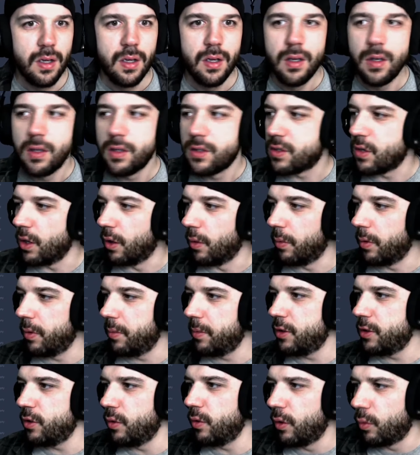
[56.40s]
So I'm going to be
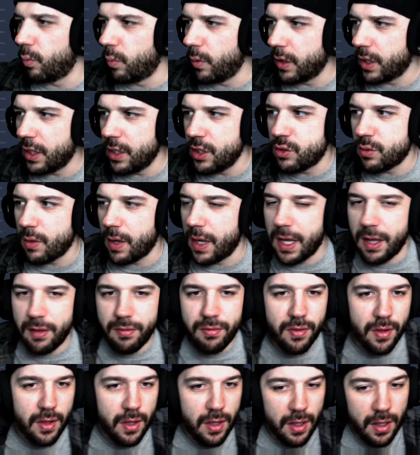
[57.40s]
doing a rookie
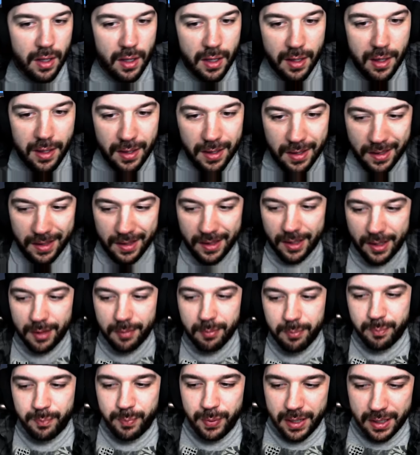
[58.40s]
draft,
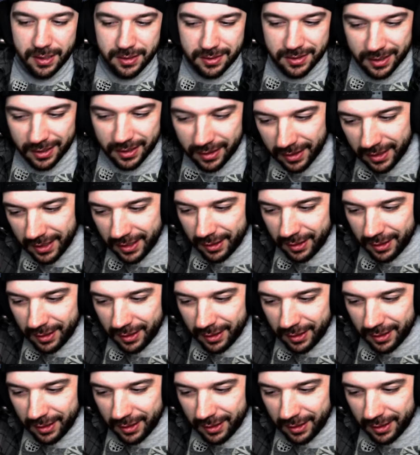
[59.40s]
and basically